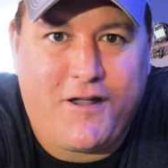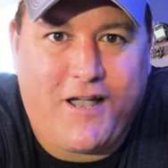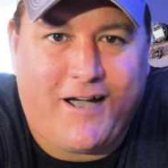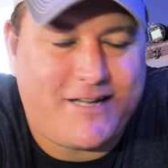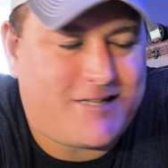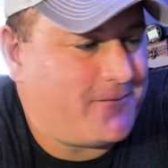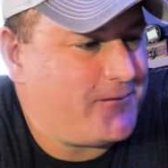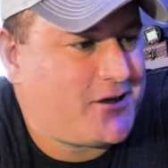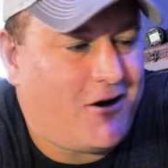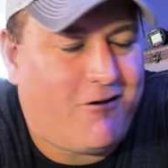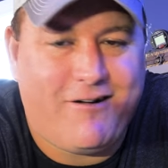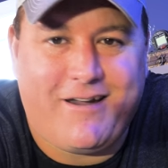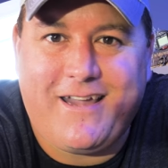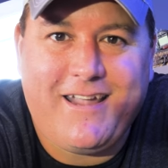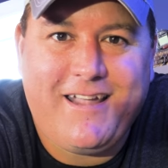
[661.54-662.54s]
guys, I'm
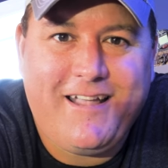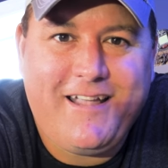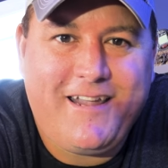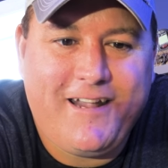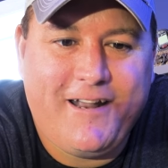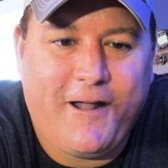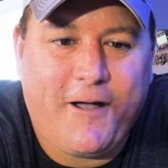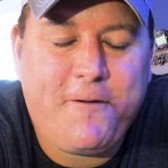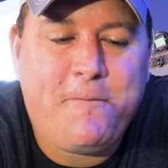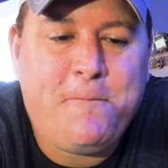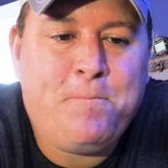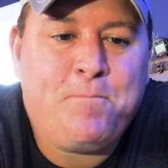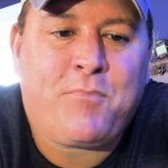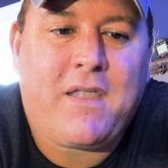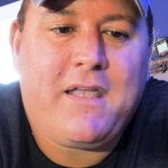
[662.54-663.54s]
sorry, you know?
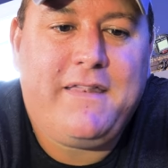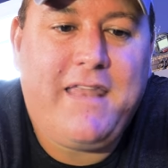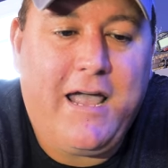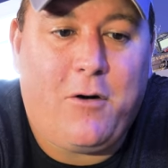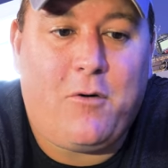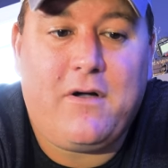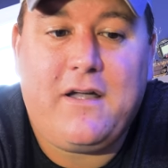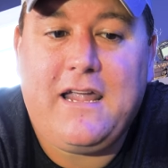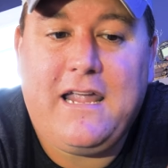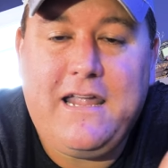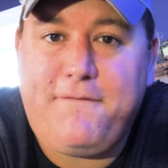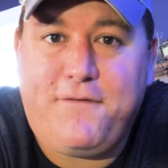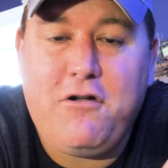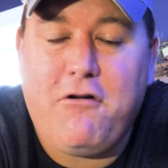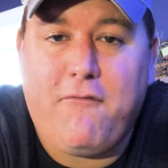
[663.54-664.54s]
Now,
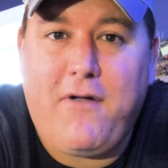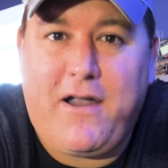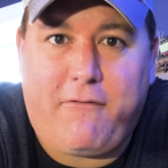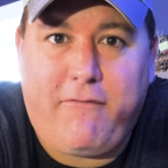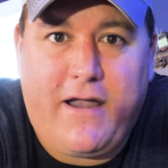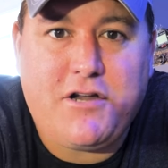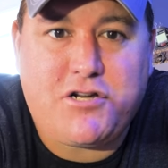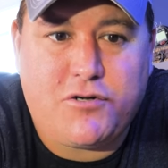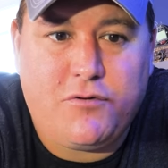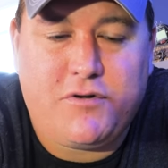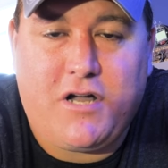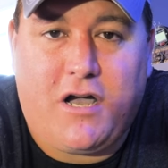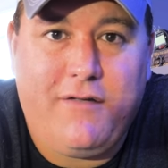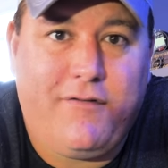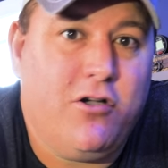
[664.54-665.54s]
if you're a recreational
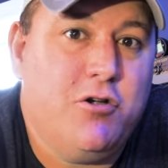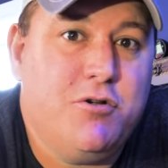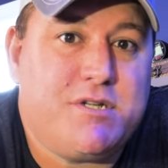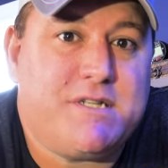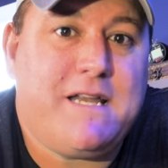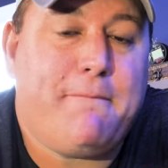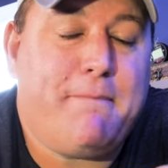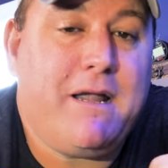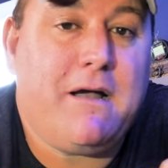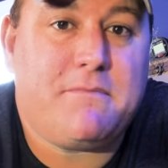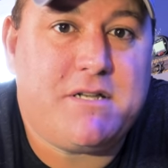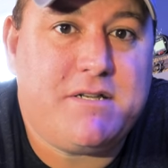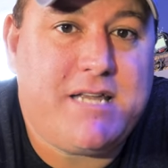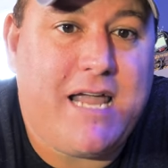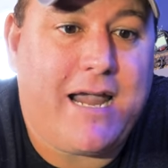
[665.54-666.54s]
diver who's stepping
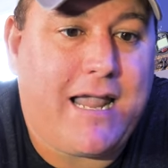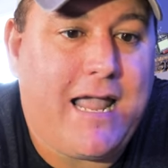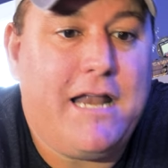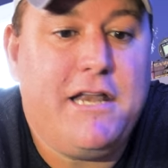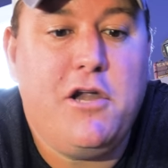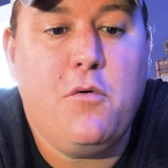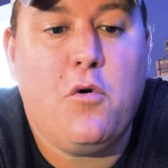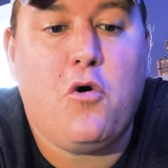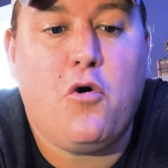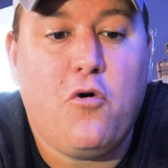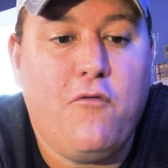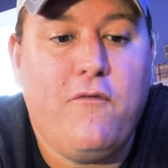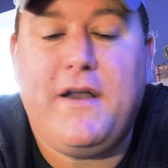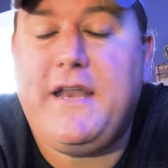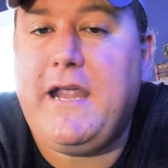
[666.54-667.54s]
up to tech and you
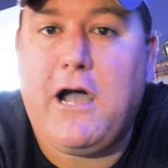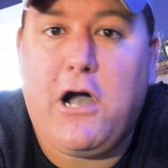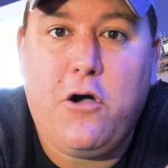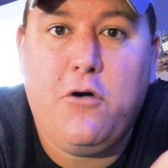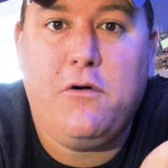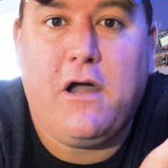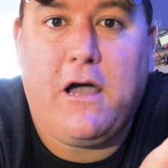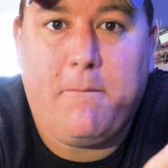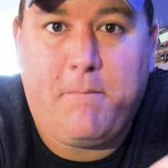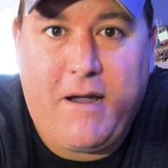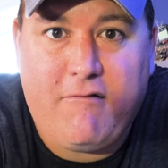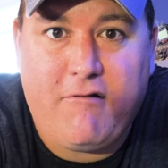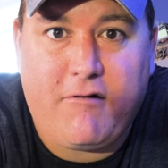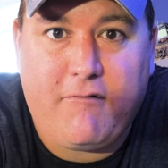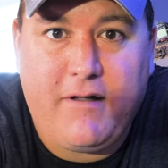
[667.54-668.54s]
already own a
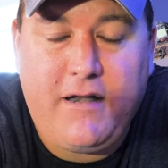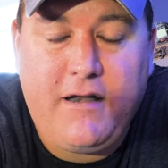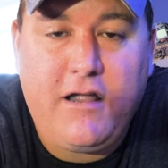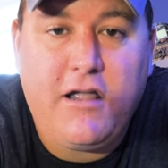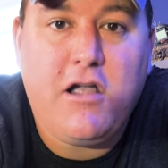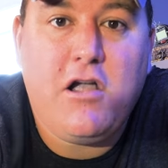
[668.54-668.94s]
Peregrine,